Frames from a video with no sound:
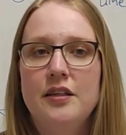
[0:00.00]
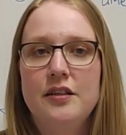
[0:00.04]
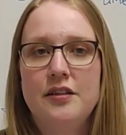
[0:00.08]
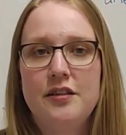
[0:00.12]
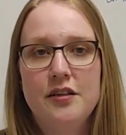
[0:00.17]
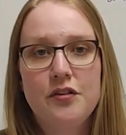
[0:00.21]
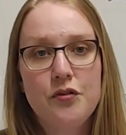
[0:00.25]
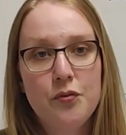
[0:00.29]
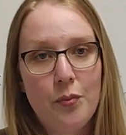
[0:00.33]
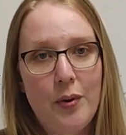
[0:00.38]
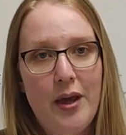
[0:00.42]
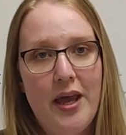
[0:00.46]

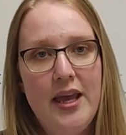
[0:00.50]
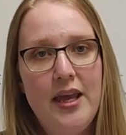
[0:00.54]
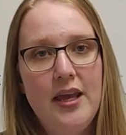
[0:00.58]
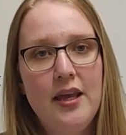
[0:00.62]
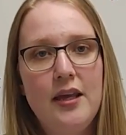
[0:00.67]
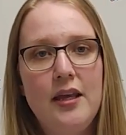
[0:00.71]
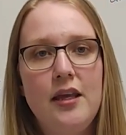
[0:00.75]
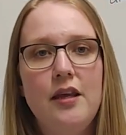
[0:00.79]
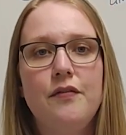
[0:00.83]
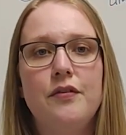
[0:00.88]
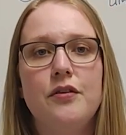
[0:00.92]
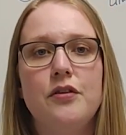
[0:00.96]
This way,
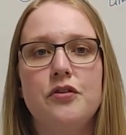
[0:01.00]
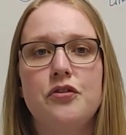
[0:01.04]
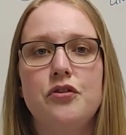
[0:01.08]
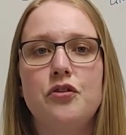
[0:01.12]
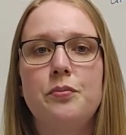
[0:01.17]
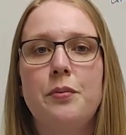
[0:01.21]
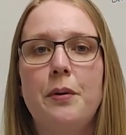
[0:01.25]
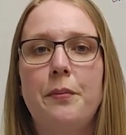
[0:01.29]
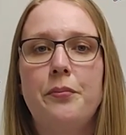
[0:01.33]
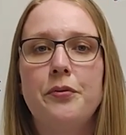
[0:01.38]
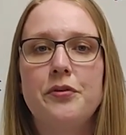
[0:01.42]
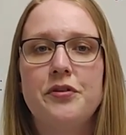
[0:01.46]
even a
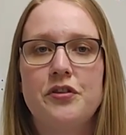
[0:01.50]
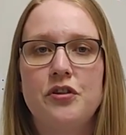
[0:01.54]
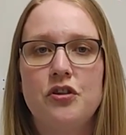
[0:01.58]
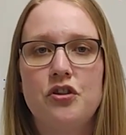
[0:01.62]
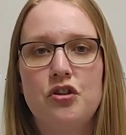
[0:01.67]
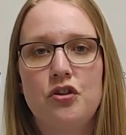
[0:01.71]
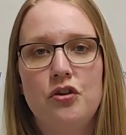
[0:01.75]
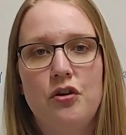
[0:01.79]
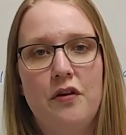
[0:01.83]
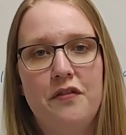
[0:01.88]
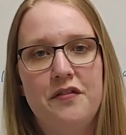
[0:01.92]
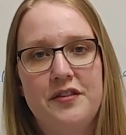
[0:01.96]

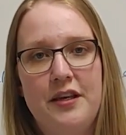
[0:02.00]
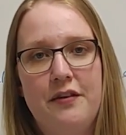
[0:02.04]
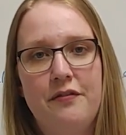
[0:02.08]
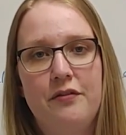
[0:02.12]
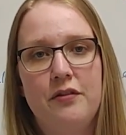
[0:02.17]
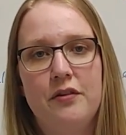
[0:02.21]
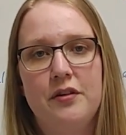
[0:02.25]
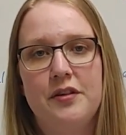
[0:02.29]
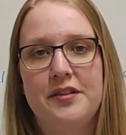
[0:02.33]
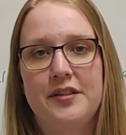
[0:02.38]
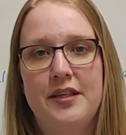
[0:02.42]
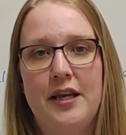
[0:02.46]
superposition of
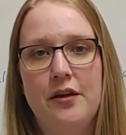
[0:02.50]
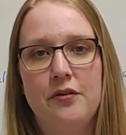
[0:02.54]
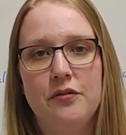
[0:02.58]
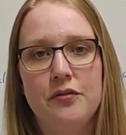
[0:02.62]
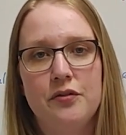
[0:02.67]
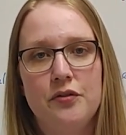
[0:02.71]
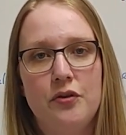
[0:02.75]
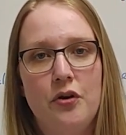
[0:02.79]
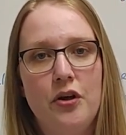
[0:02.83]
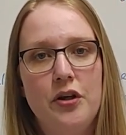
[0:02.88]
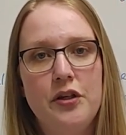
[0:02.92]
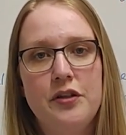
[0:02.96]
several
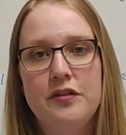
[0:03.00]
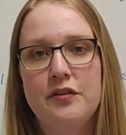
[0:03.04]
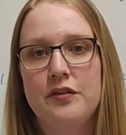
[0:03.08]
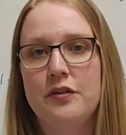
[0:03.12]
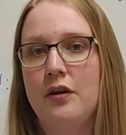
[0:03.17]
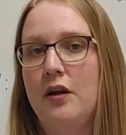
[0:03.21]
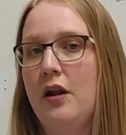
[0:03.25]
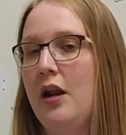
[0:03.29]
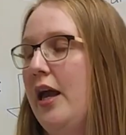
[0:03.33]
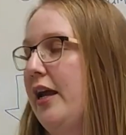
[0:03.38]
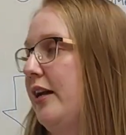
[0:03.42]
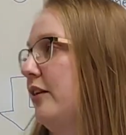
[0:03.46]
sinusoids,
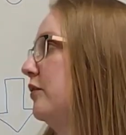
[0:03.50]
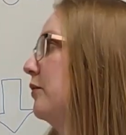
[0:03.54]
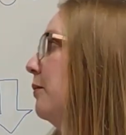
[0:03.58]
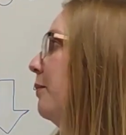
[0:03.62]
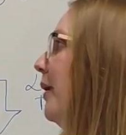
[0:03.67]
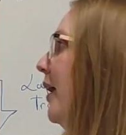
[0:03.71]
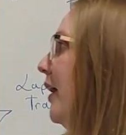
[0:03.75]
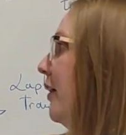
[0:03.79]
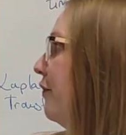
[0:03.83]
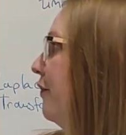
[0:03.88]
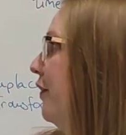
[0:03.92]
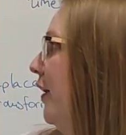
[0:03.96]
like the
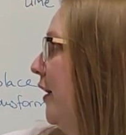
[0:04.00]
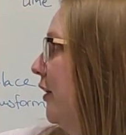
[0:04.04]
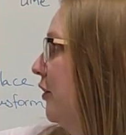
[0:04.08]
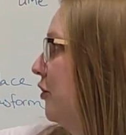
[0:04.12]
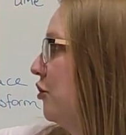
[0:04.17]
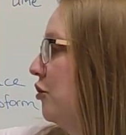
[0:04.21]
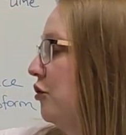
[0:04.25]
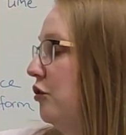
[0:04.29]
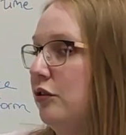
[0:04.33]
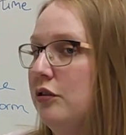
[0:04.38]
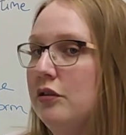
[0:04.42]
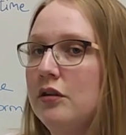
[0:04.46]
black
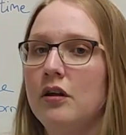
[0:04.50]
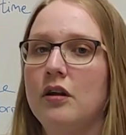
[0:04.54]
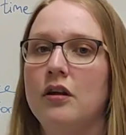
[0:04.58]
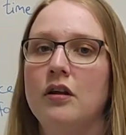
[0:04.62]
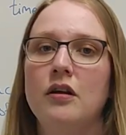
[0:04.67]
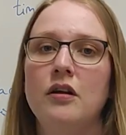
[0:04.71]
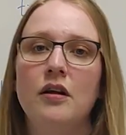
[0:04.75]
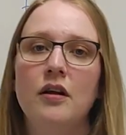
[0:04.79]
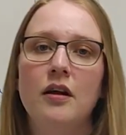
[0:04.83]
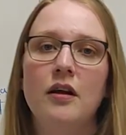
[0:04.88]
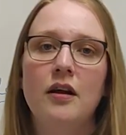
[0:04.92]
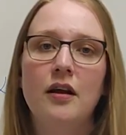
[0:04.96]
function,
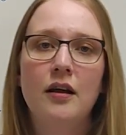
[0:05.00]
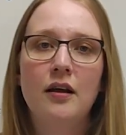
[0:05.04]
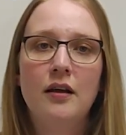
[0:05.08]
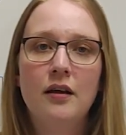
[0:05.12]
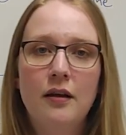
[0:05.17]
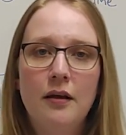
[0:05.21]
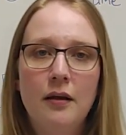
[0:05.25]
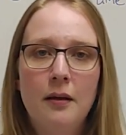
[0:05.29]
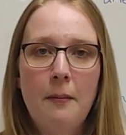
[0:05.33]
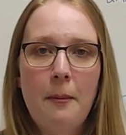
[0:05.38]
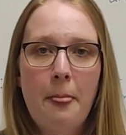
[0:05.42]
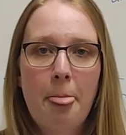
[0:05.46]

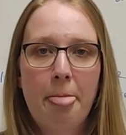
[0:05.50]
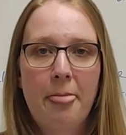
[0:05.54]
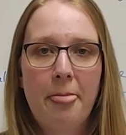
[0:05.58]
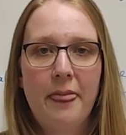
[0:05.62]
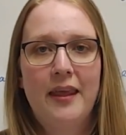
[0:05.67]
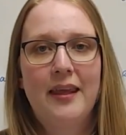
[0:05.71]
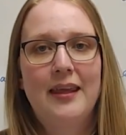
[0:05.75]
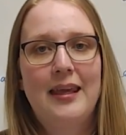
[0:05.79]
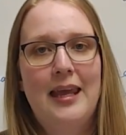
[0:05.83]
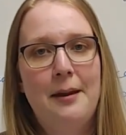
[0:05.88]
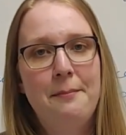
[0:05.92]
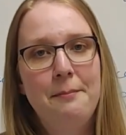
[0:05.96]

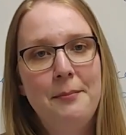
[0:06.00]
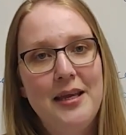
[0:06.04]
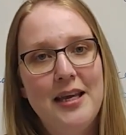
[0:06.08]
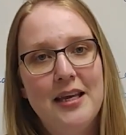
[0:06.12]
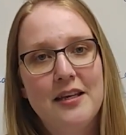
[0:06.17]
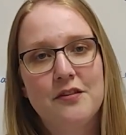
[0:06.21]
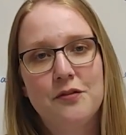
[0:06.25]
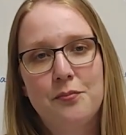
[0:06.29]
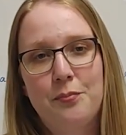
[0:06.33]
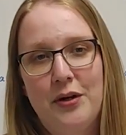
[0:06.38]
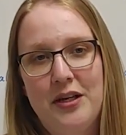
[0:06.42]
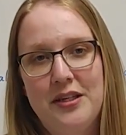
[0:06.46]
can be
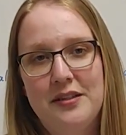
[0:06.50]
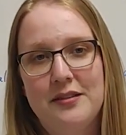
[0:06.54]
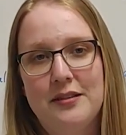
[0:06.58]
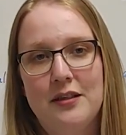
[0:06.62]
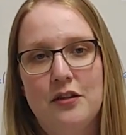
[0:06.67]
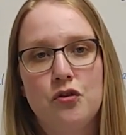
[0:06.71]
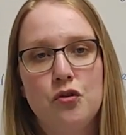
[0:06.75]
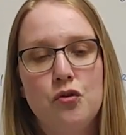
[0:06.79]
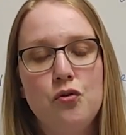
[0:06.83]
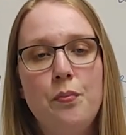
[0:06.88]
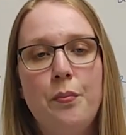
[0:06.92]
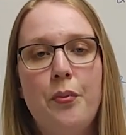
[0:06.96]
expressed
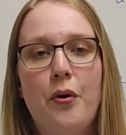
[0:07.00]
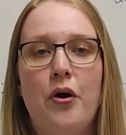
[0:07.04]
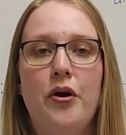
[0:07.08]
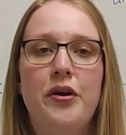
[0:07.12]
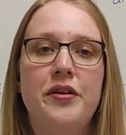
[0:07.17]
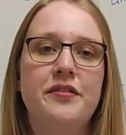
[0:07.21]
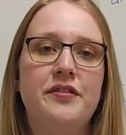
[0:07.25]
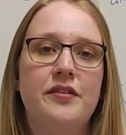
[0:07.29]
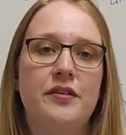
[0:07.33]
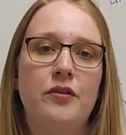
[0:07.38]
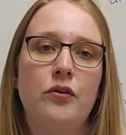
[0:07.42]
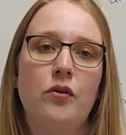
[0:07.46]
as two
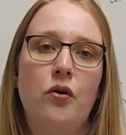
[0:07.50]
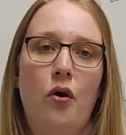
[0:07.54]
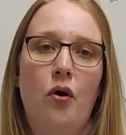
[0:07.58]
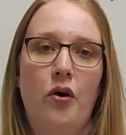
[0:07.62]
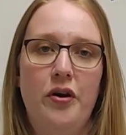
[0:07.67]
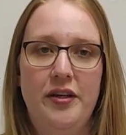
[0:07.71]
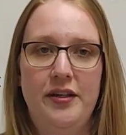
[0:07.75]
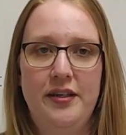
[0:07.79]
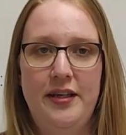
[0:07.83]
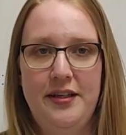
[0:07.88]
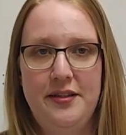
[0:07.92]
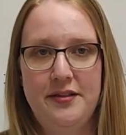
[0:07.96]
points in a
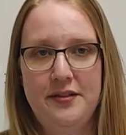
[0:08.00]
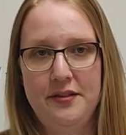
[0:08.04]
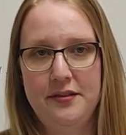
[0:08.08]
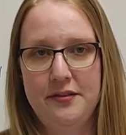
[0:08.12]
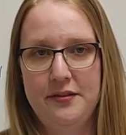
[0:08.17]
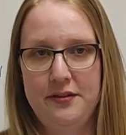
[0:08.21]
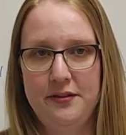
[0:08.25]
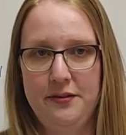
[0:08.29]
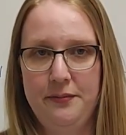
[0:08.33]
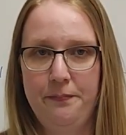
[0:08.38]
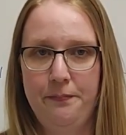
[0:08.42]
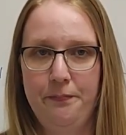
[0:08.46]
coordinate
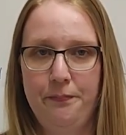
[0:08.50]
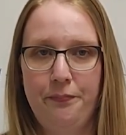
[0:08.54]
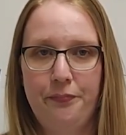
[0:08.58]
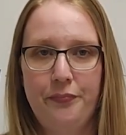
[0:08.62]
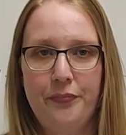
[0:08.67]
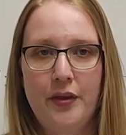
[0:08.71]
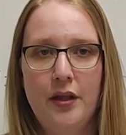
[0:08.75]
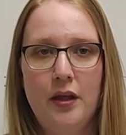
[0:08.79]
system.